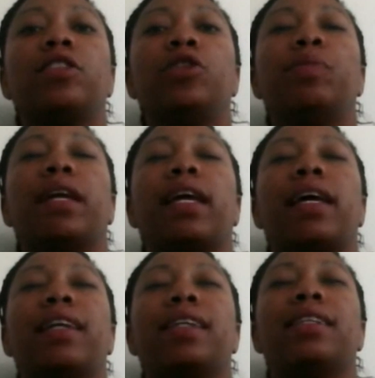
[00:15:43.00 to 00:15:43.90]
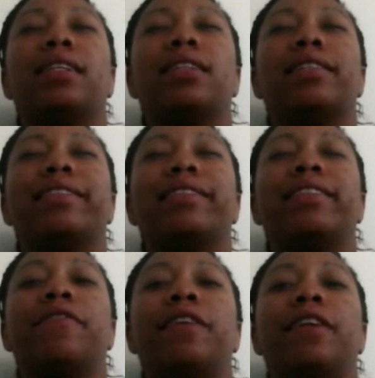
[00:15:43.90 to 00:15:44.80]
You begin to
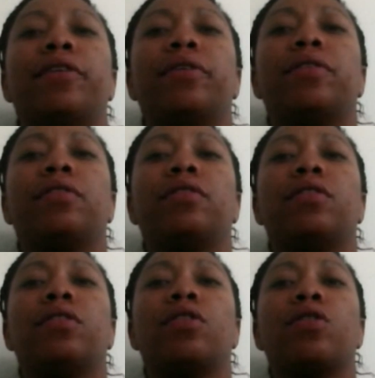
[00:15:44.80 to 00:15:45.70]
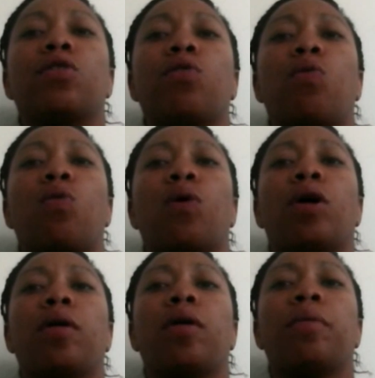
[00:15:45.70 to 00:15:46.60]
feel the
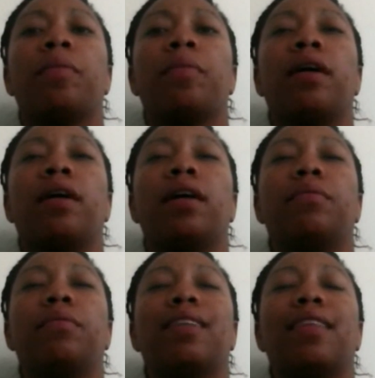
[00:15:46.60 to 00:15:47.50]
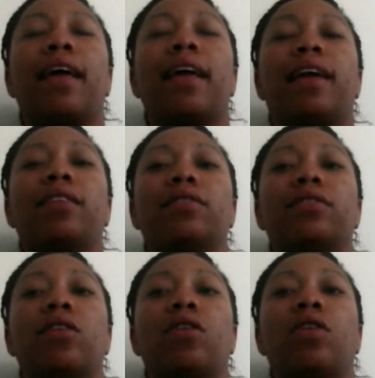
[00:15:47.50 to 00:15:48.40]
warm pink light
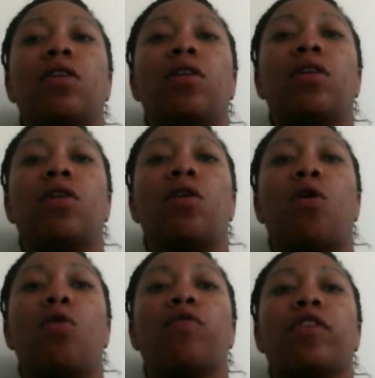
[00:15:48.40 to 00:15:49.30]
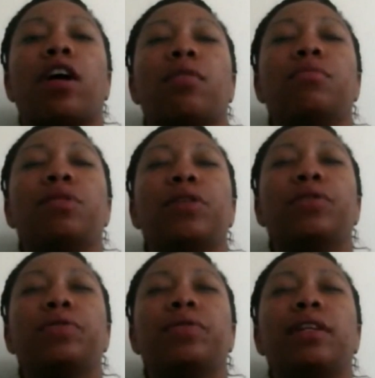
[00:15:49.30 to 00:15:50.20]
overcome
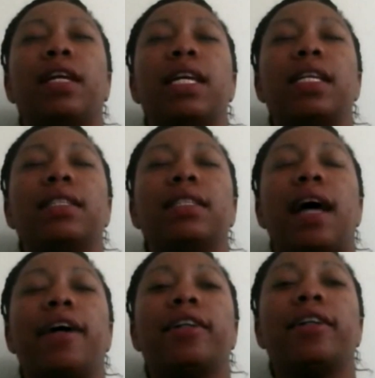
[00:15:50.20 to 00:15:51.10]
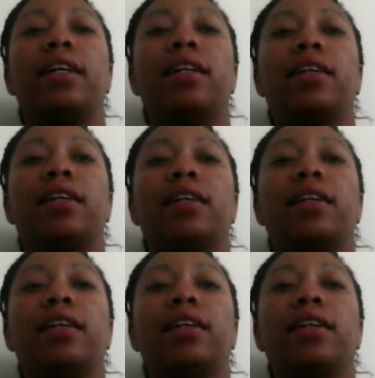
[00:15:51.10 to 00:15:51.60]
you in entirety.